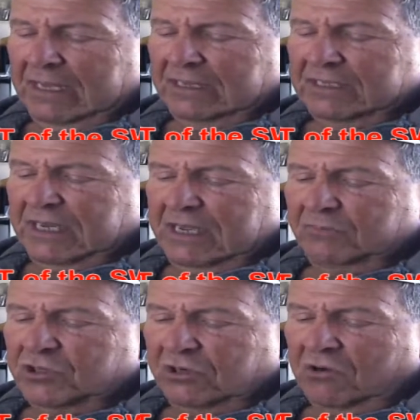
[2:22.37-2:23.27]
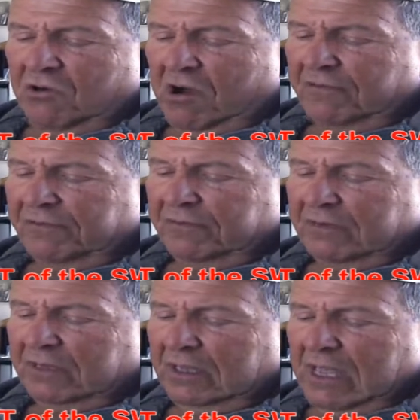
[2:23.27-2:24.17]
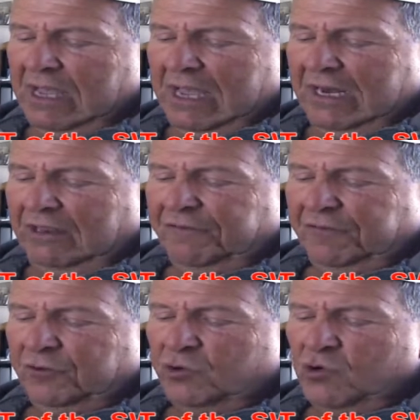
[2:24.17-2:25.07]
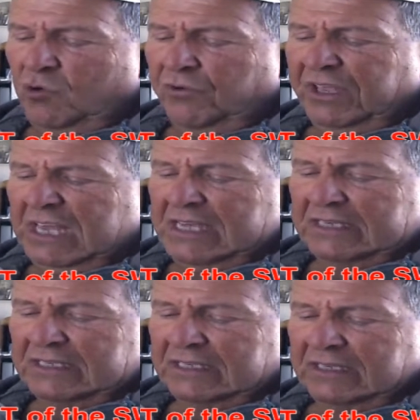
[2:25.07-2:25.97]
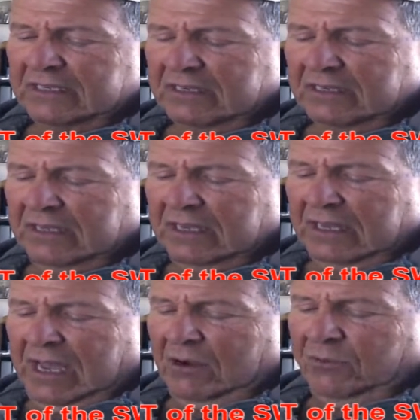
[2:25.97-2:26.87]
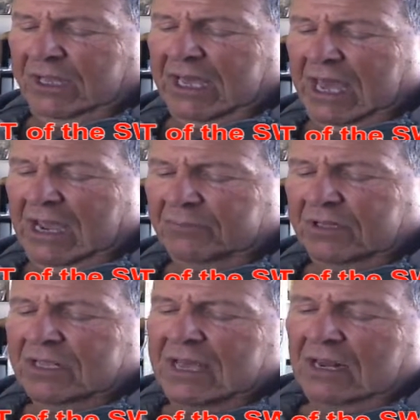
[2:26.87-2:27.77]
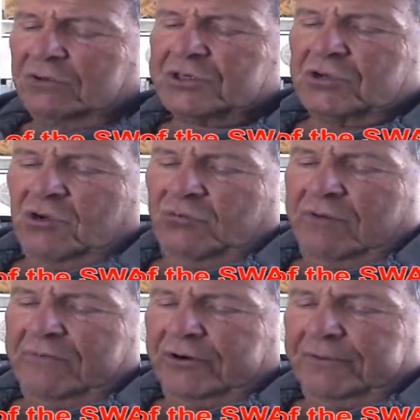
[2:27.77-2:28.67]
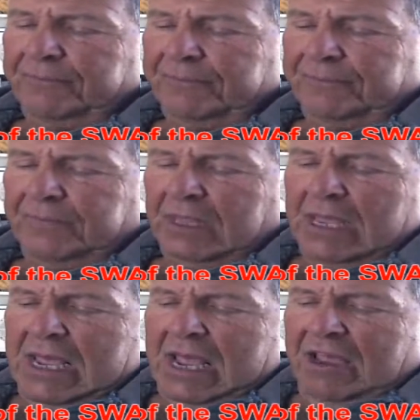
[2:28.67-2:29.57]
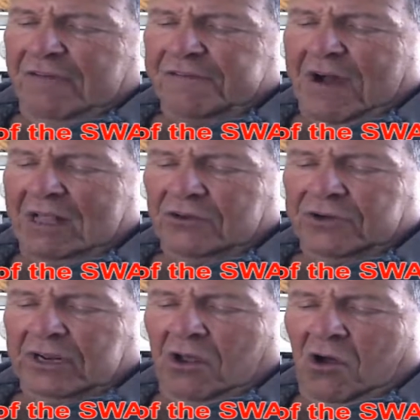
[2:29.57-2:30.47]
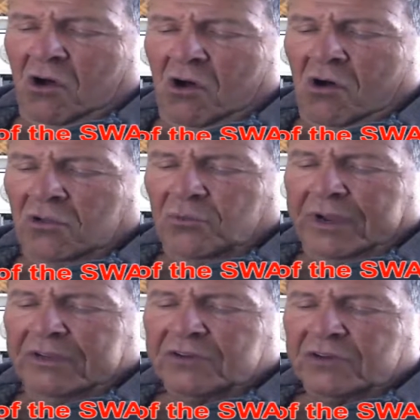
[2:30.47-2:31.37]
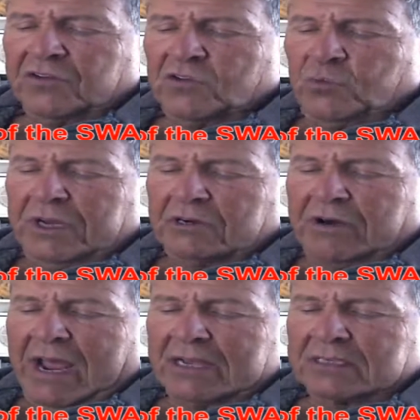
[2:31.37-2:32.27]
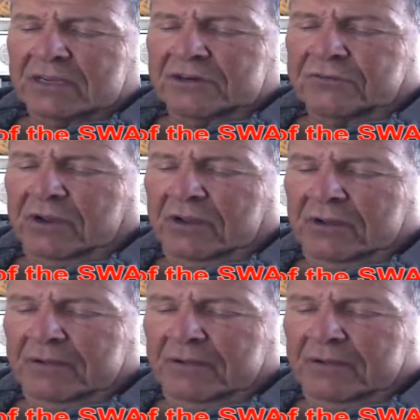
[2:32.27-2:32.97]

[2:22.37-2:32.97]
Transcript: Sam took off, and he flew northeast. And when he came to the Yellowstone River, he followed it all the way to the sweetgrass country.